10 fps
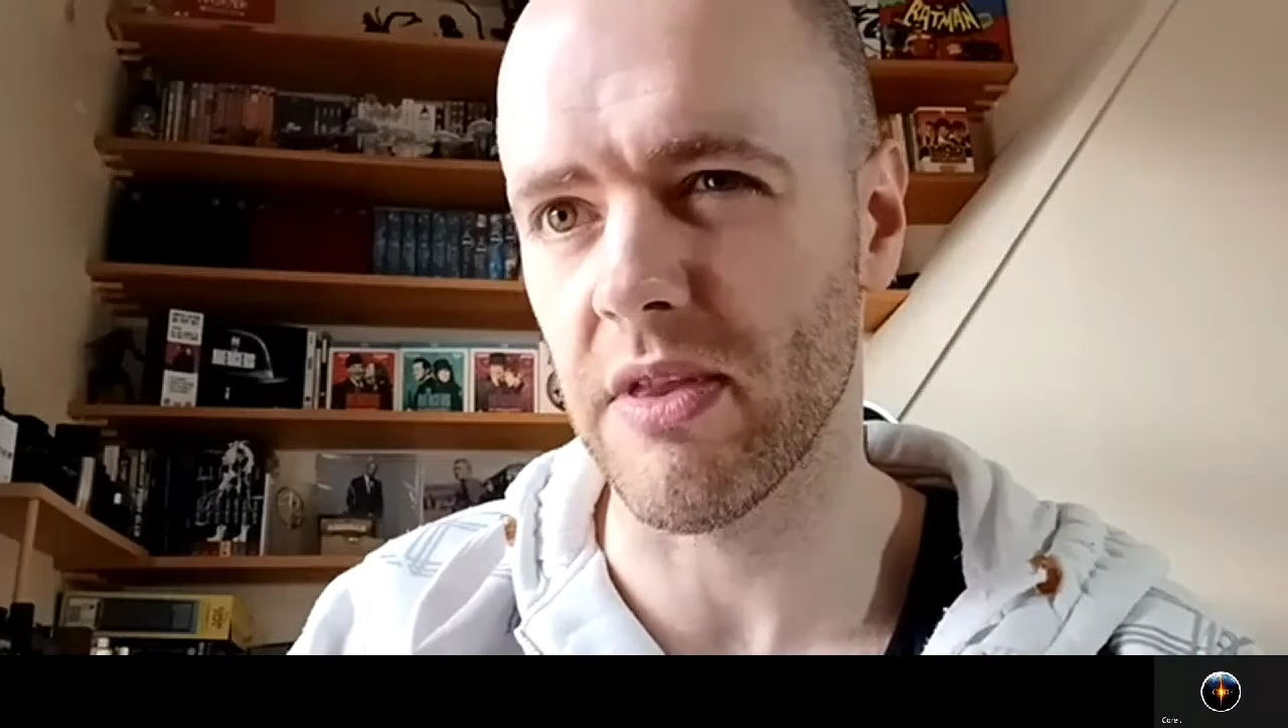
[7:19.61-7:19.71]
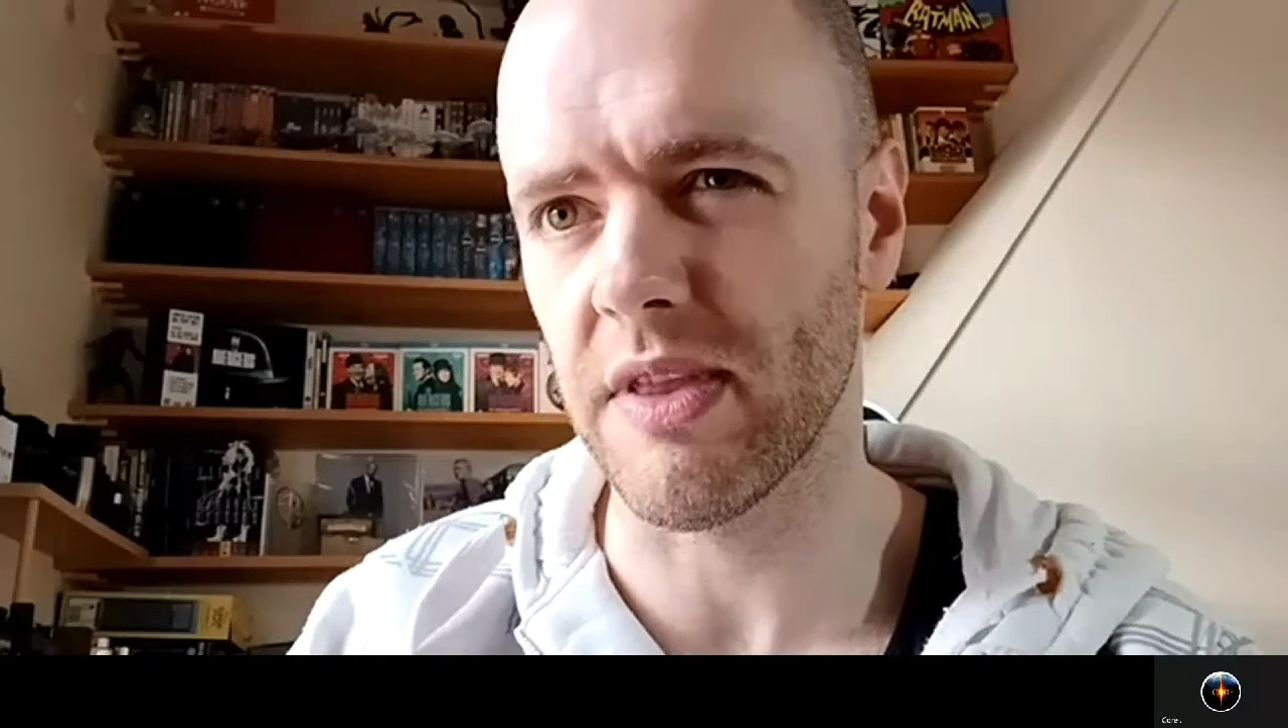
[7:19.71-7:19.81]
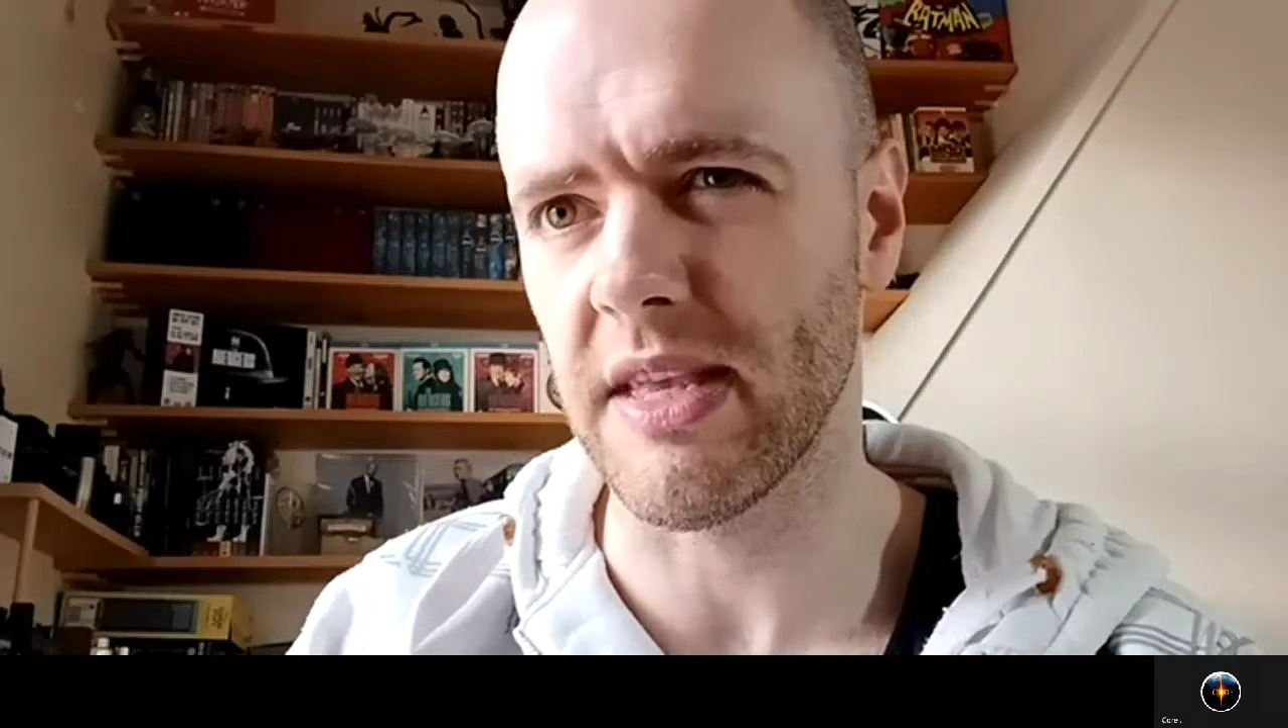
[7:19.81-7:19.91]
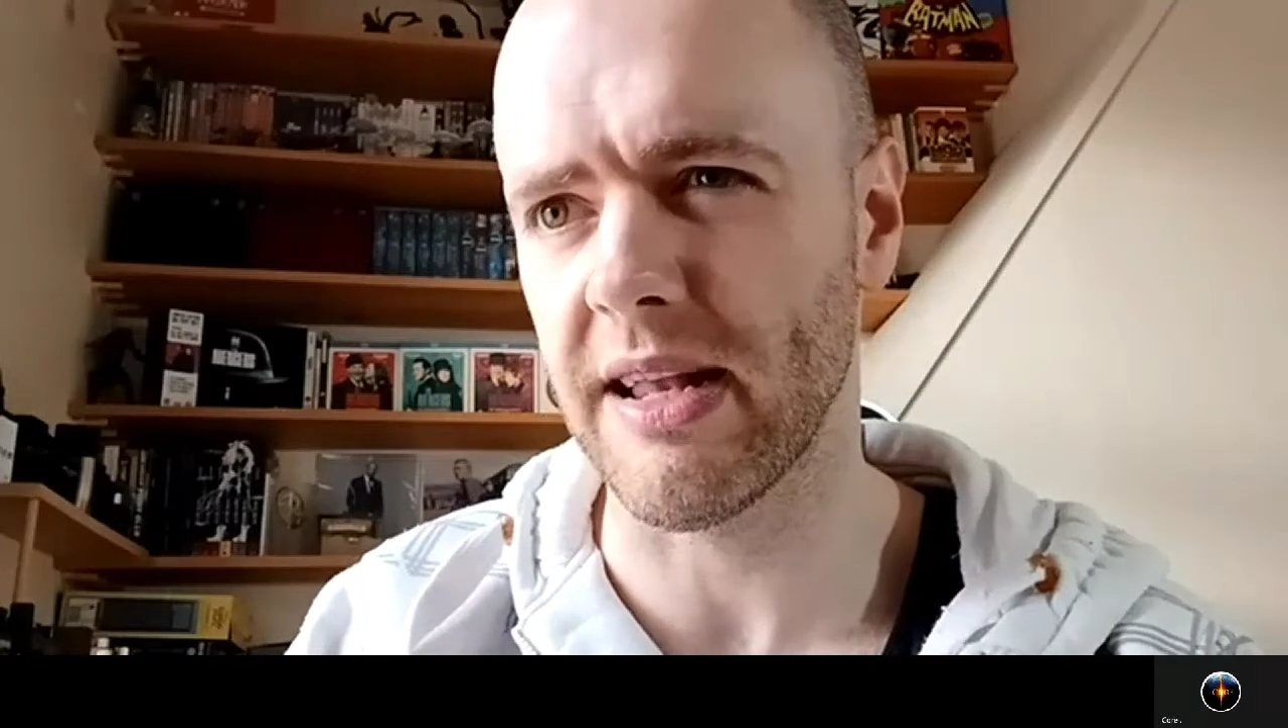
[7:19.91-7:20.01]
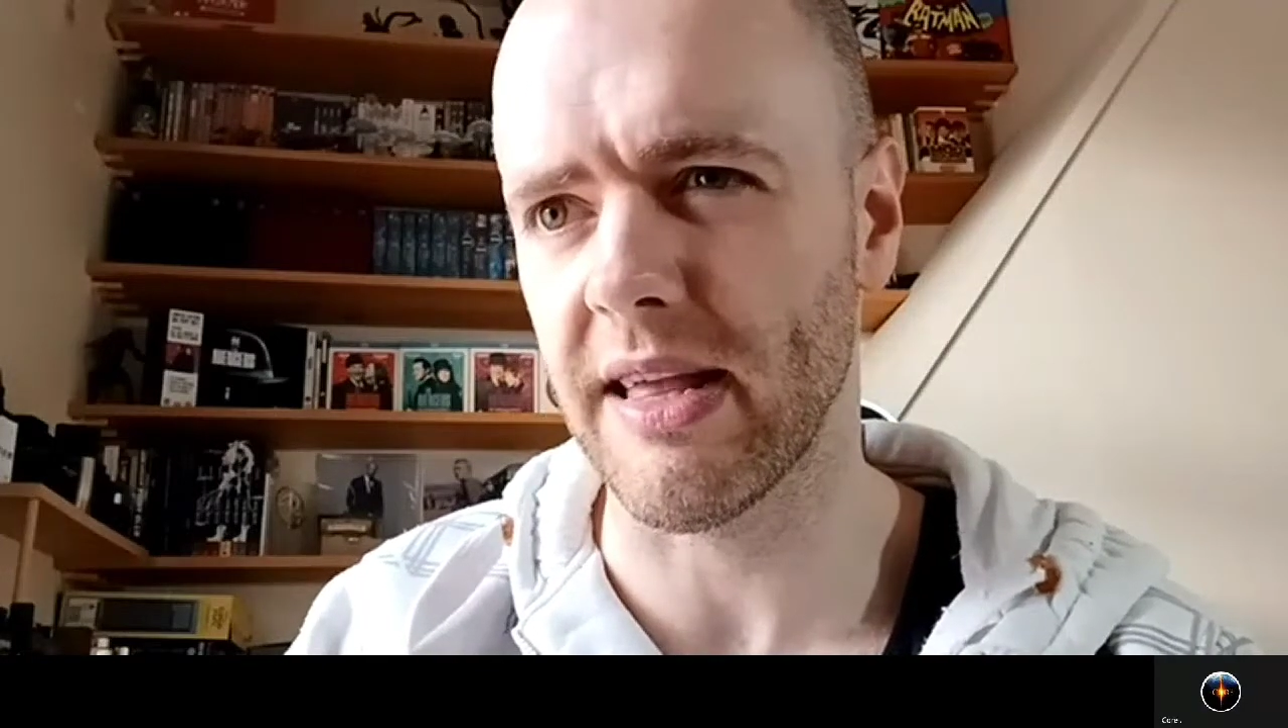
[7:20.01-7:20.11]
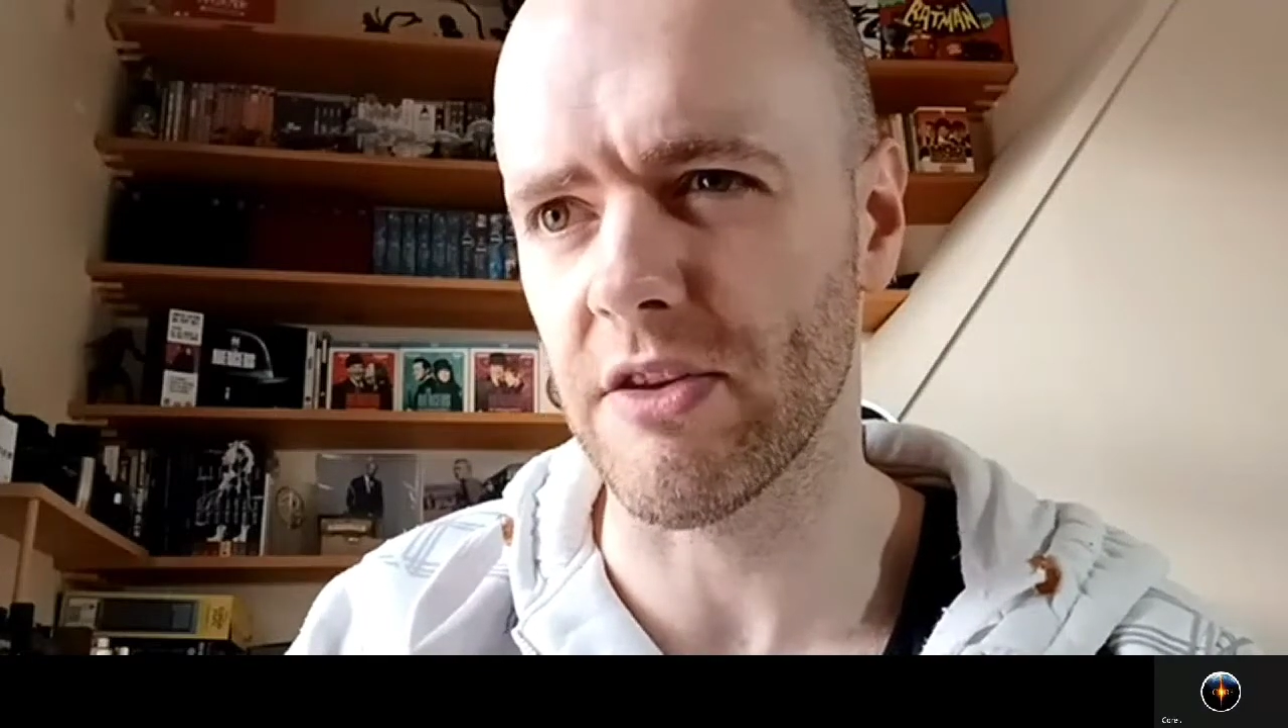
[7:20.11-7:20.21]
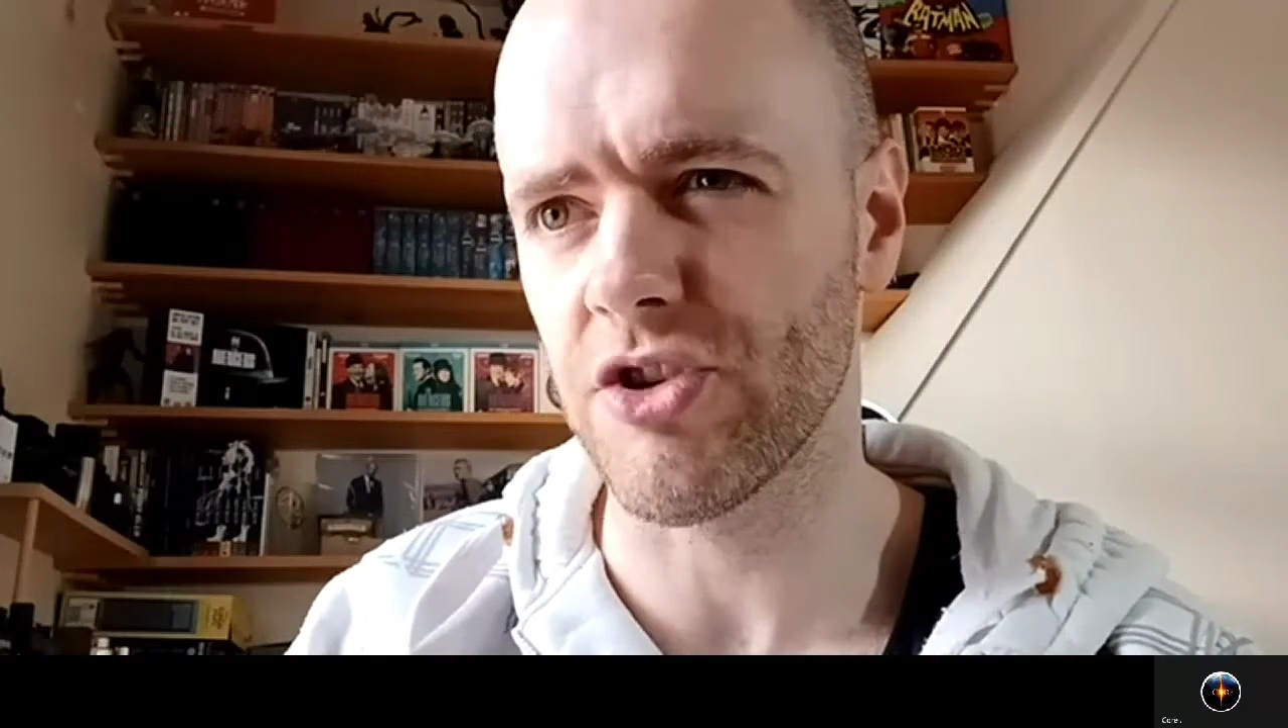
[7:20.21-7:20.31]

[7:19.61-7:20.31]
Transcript: I think you can get like the